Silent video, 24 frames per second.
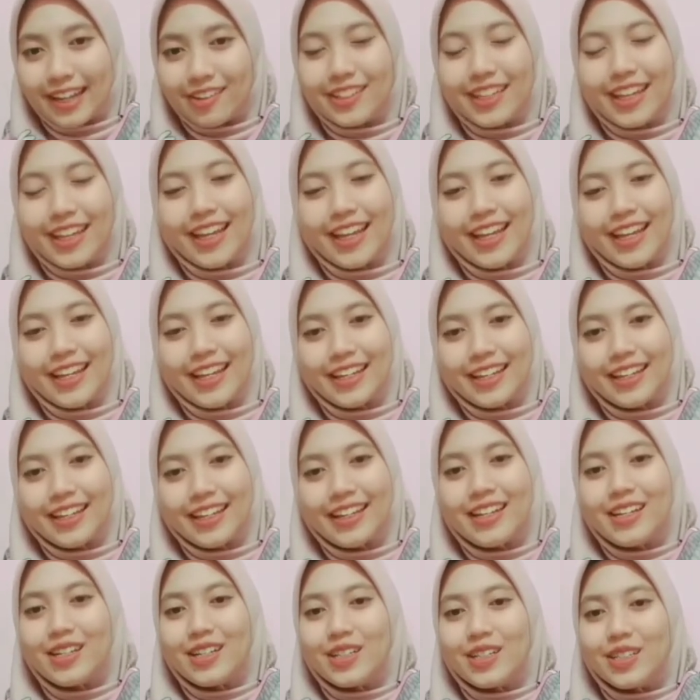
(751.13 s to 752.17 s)
Okay,
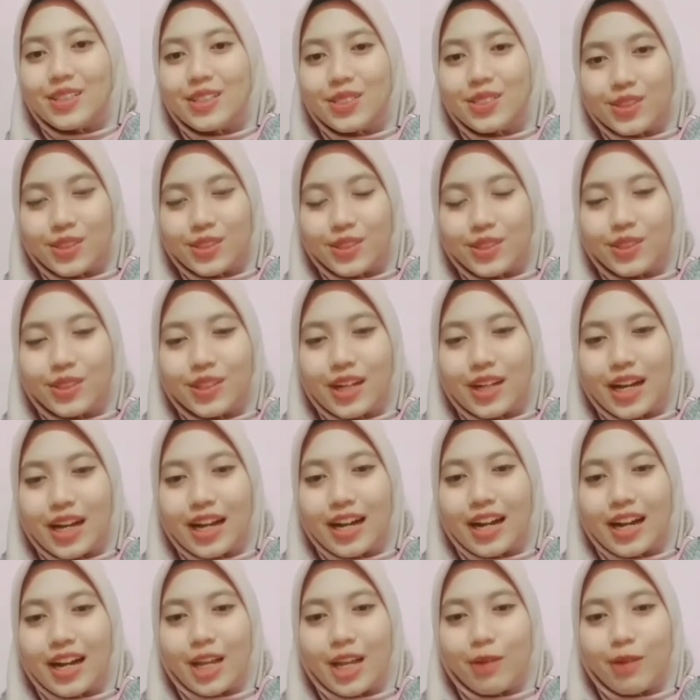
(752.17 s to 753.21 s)
so
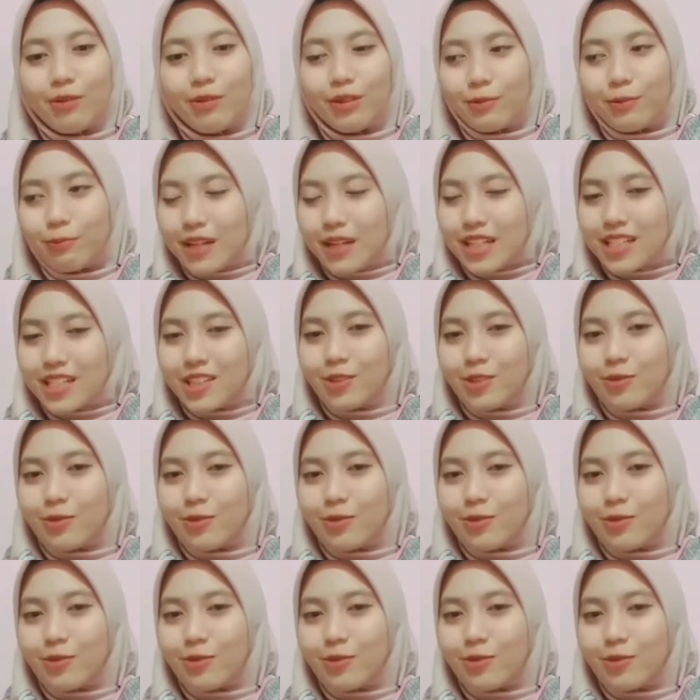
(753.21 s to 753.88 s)
I will pass